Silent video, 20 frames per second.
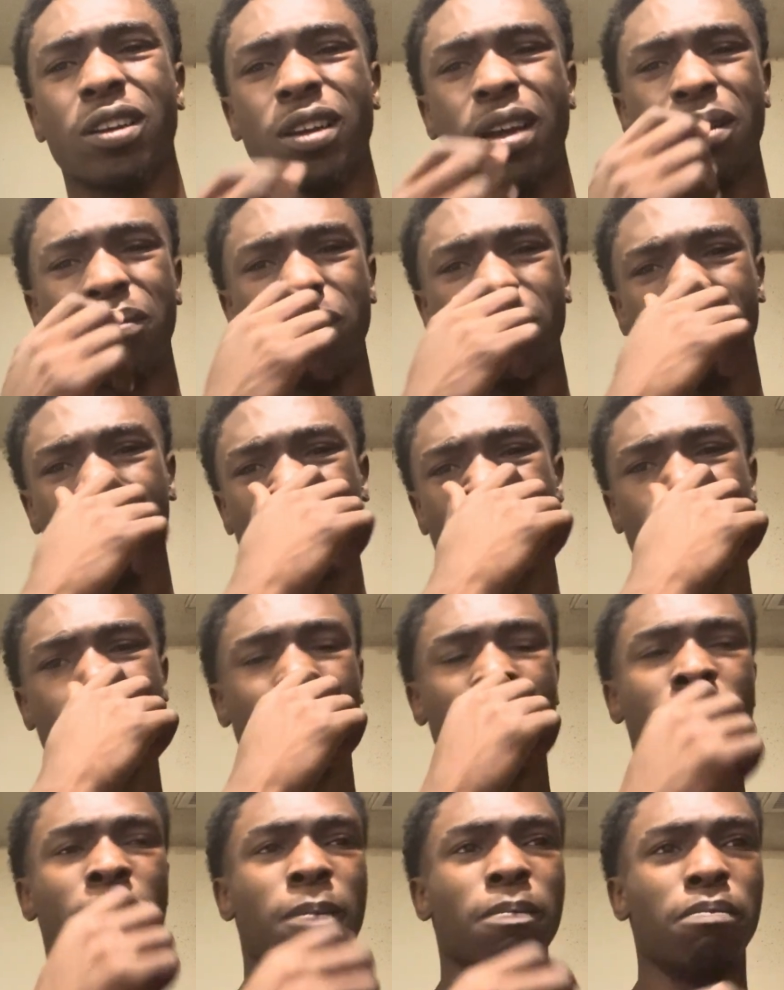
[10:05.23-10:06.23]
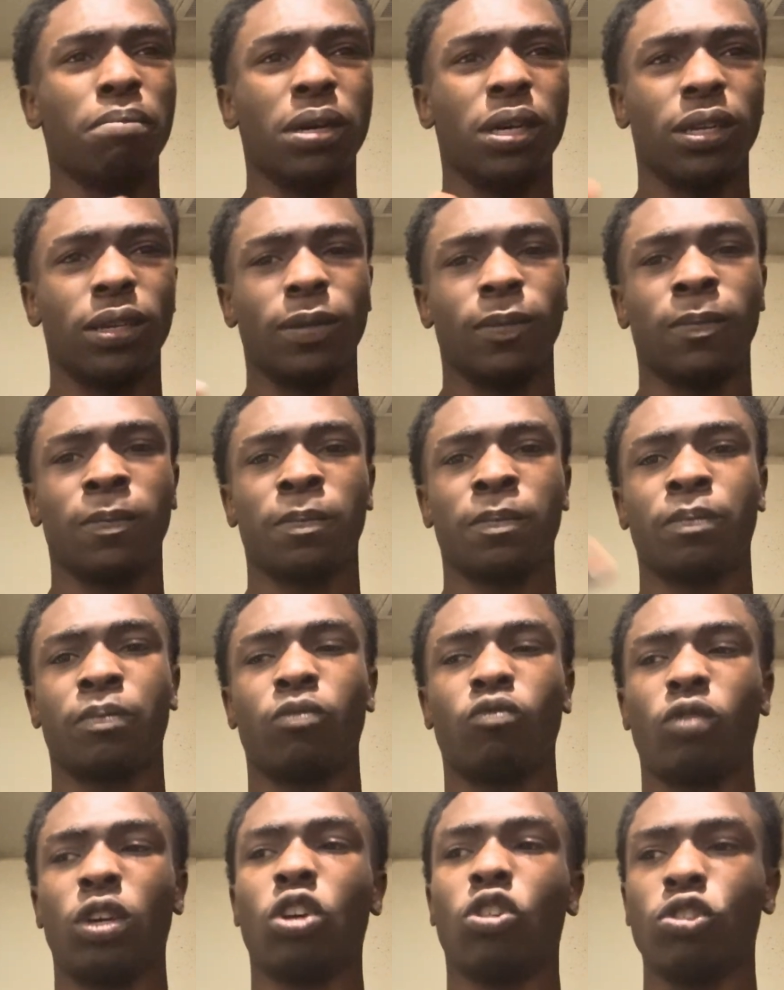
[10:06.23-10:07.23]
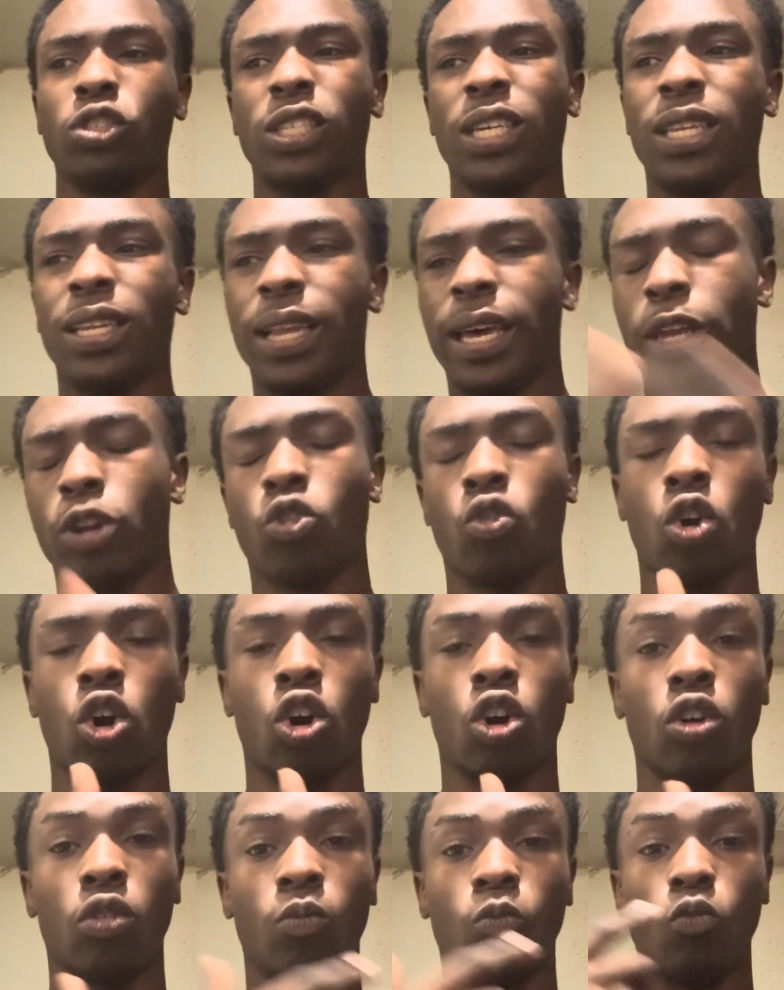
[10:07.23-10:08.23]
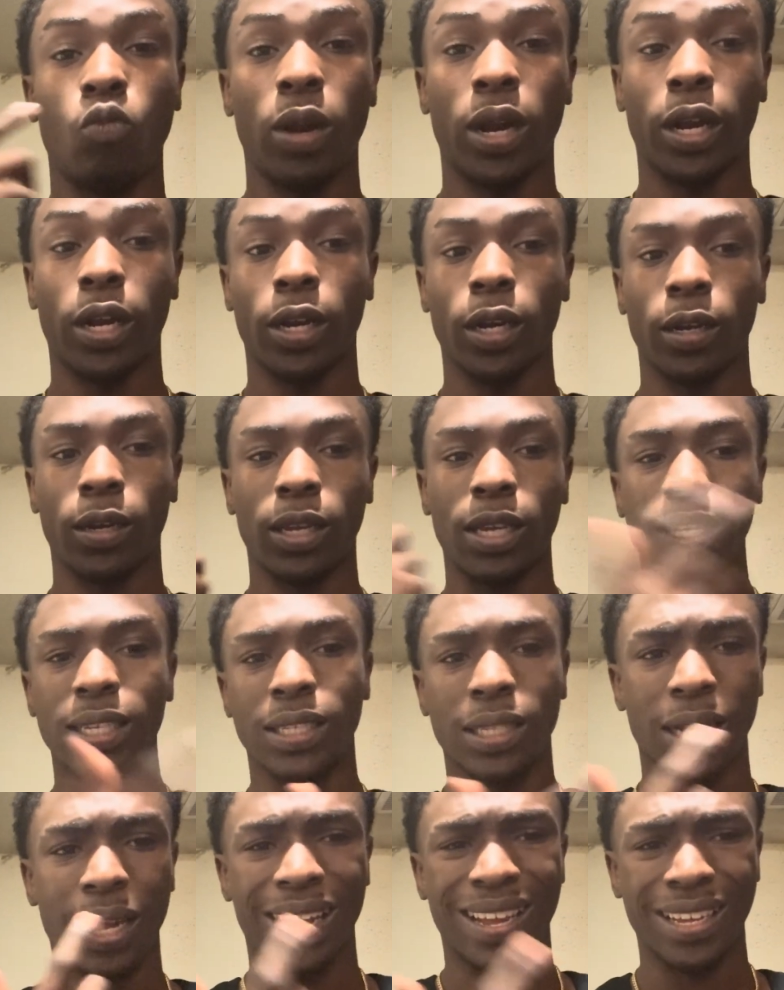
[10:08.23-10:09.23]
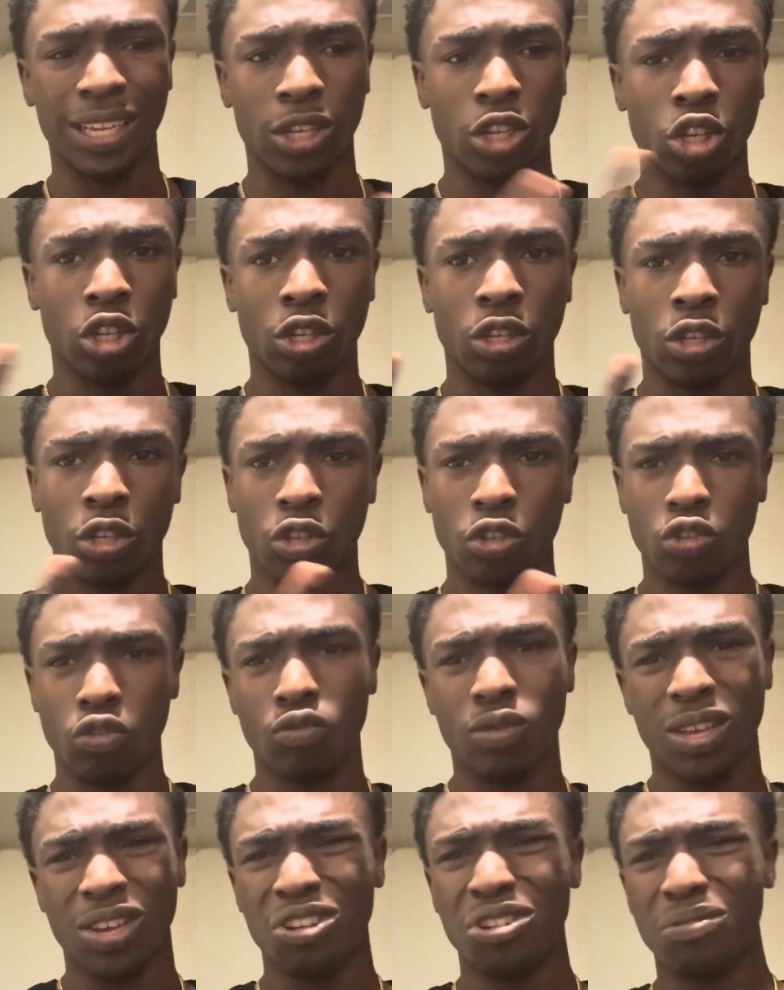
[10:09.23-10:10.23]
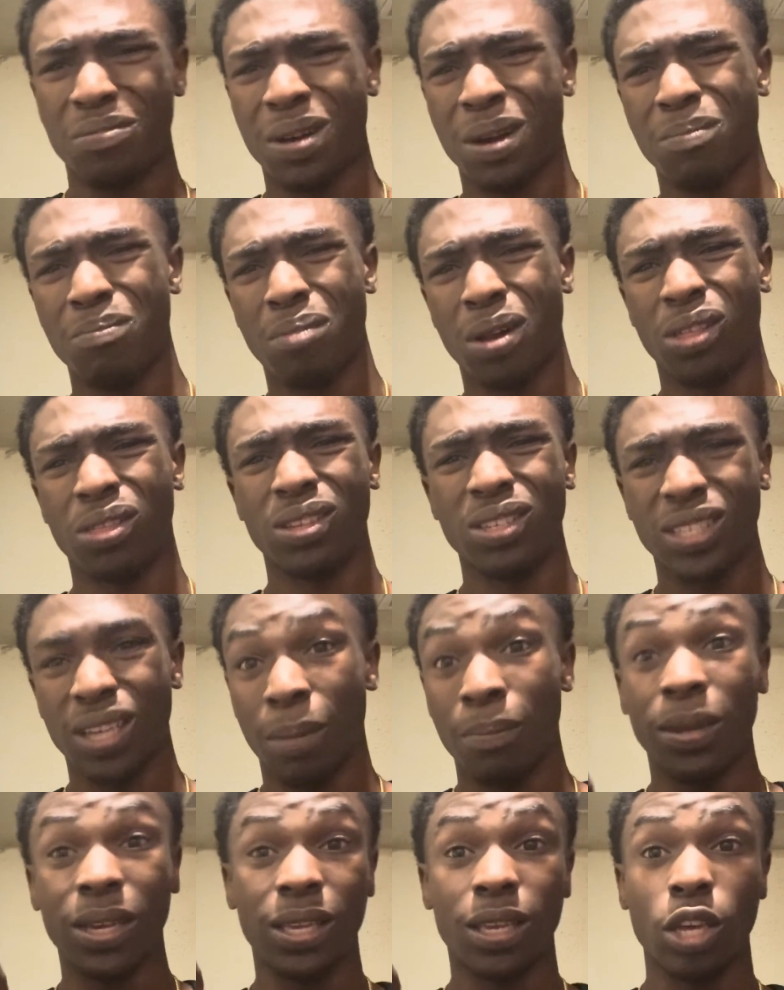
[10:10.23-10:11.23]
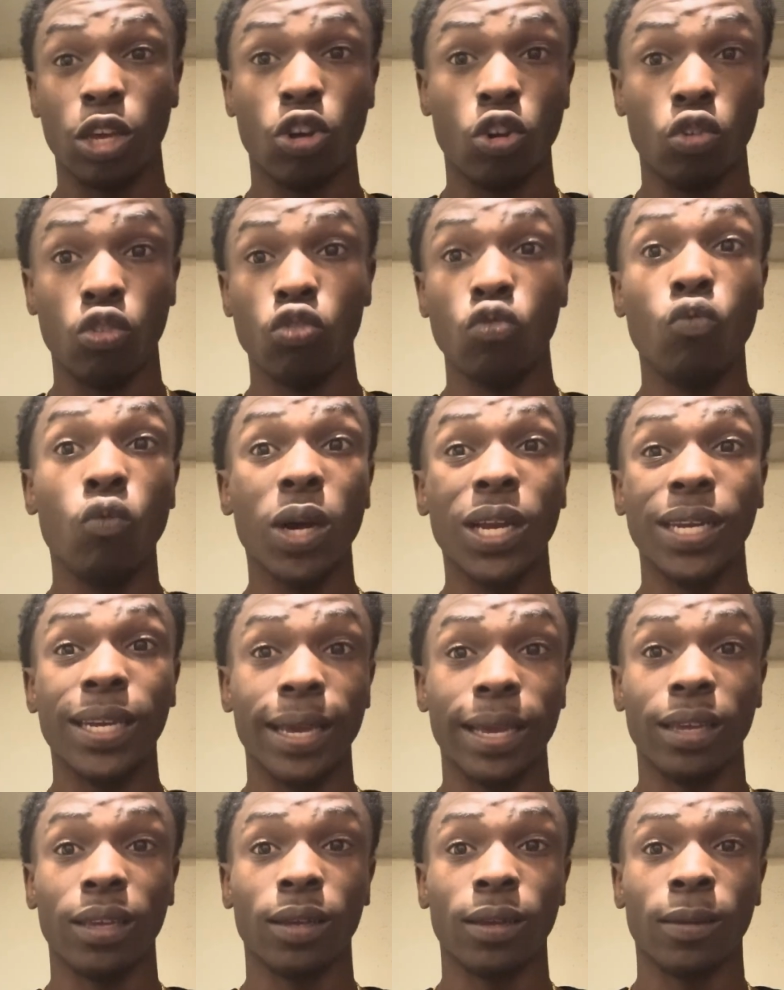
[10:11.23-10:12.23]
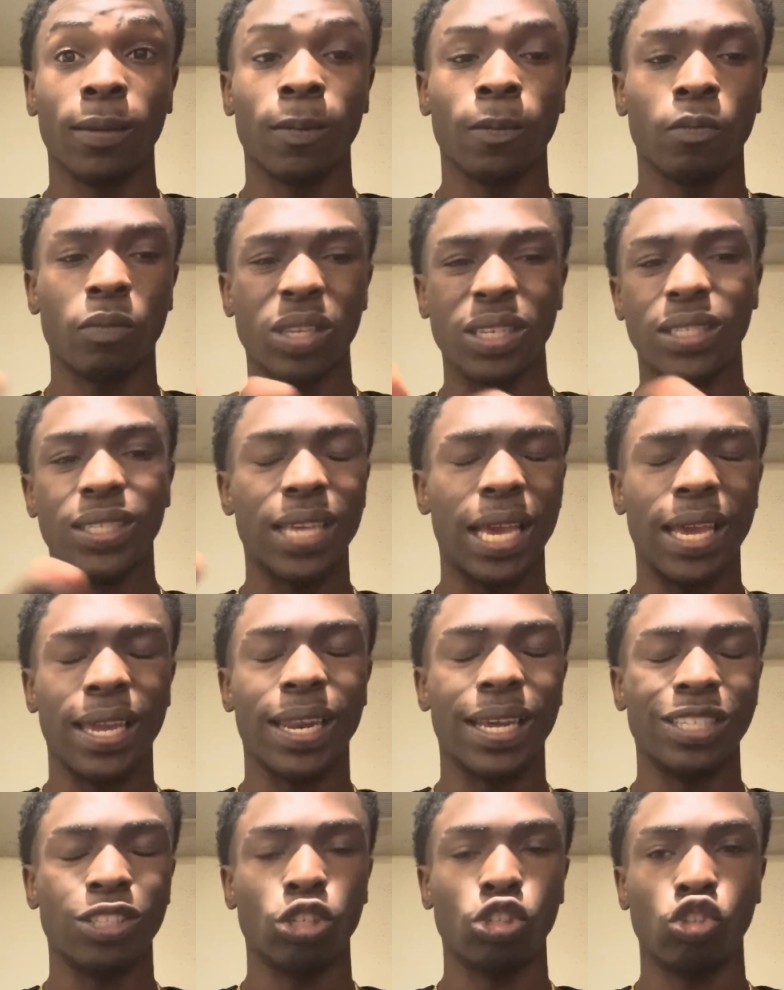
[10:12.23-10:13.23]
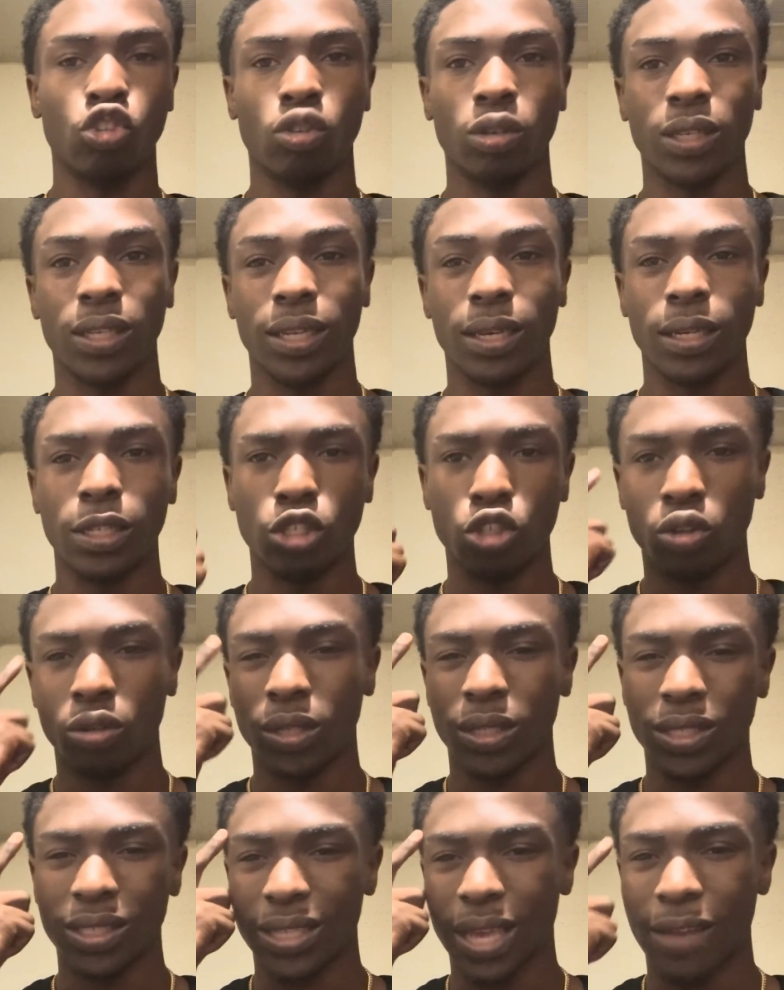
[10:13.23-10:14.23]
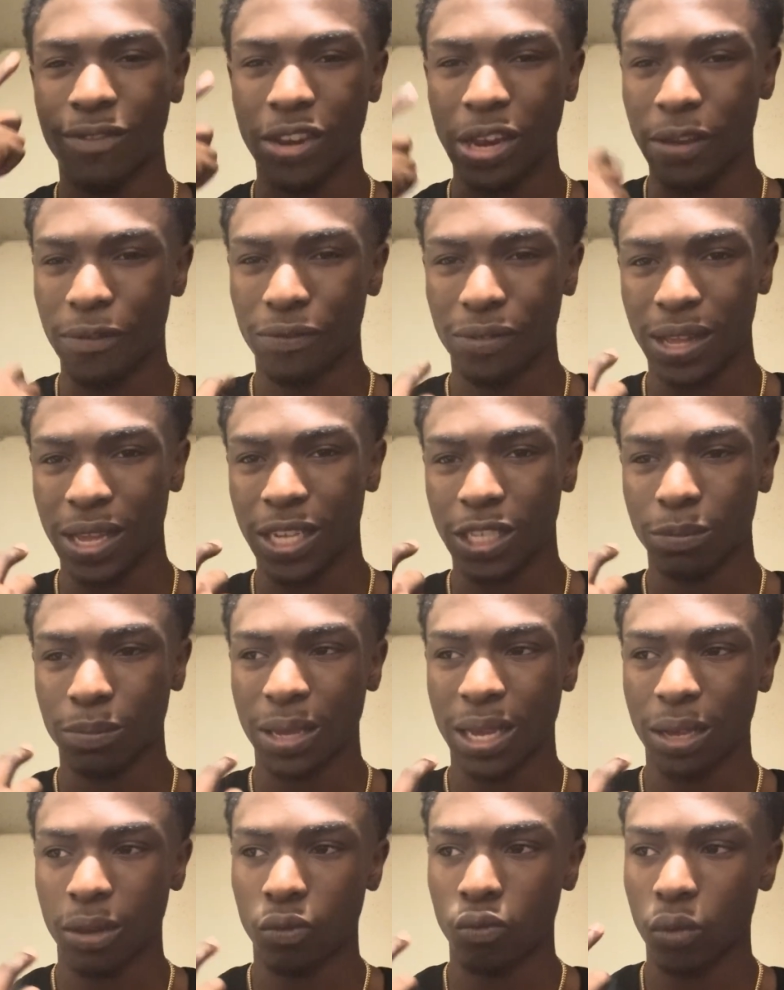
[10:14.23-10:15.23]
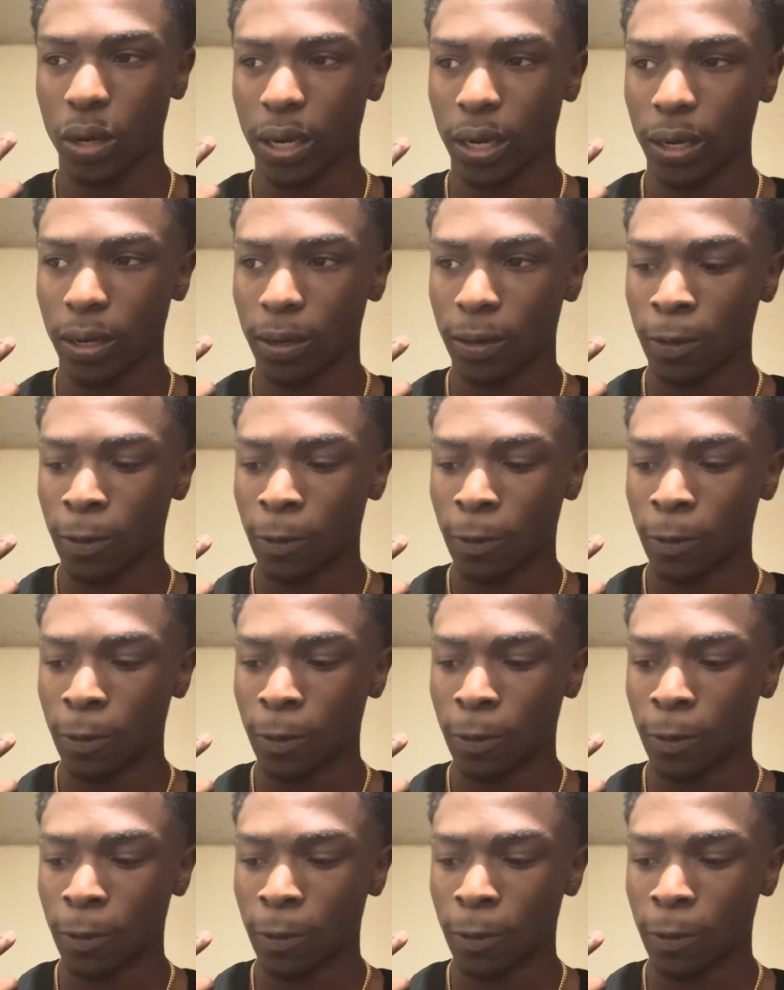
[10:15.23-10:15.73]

that much. But we gonna see later on where he's like, you killed my brothers, I'm gonna kill you one day. He's saying that to Julian, and Julian's having that flashback where